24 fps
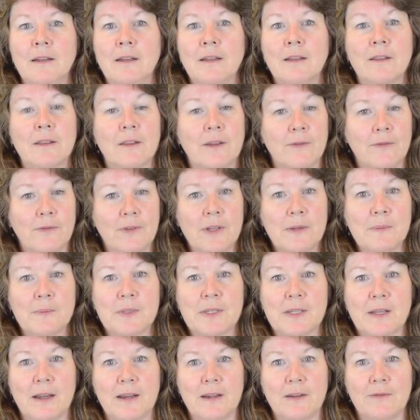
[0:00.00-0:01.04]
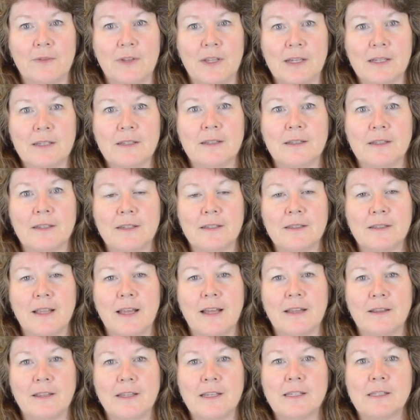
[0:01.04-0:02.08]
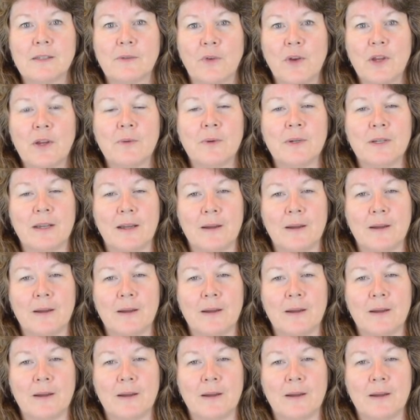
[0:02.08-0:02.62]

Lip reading: The flip side of this is that these frequent